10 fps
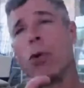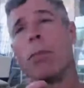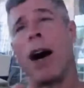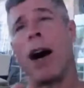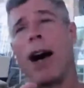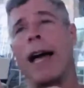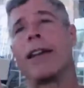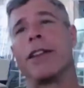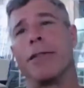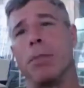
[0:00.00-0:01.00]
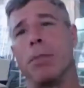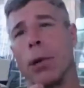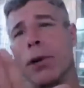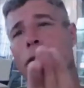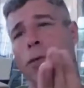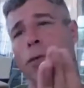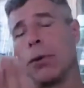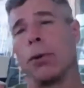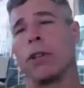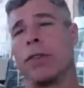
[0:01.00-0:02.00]
behind the burning
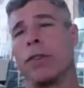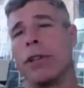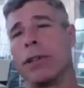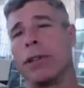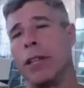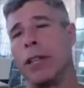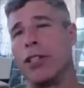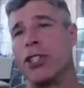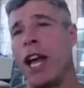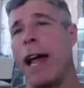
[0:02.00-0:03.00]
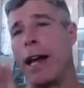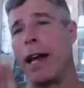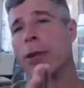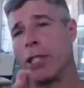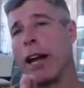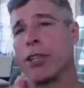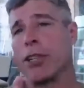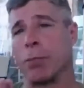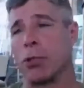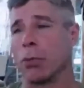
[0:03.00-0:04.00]
fuel of the in the J, which is how you're
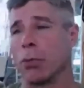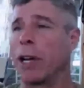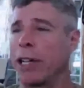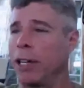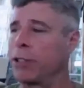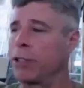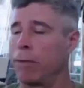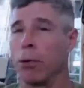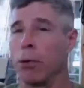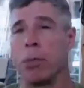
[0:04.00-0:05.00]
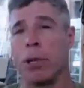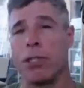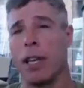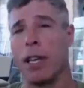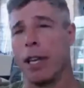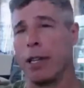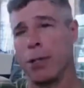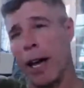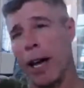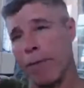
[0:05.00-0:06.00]
supposed to run it. You know, as the fuel burns, you
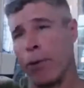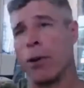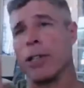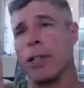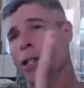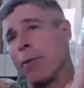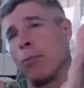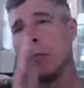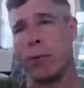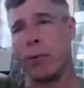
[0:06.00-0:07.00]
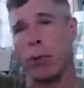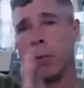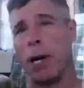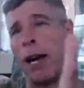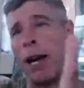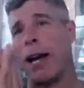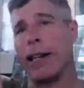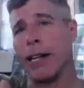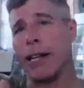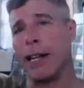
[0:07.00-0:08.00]
slide it forward and slide more fuel in
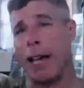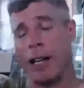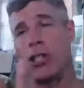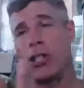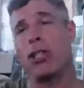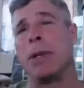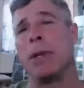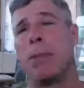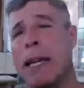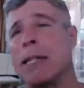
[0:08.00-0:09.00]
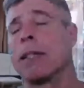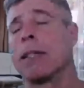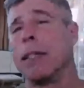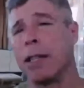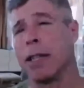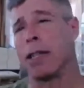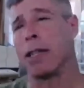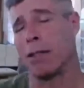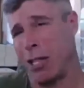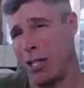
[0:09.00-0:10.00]
behind, and it should be basically
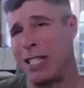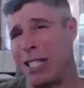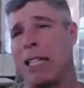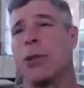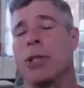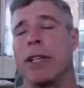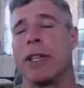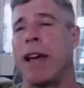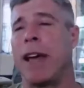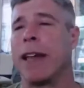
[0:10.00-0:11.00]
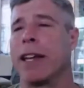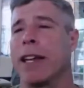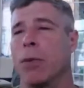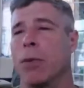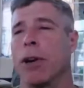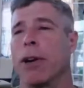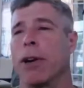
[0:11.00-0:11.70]
continually fed, as it were.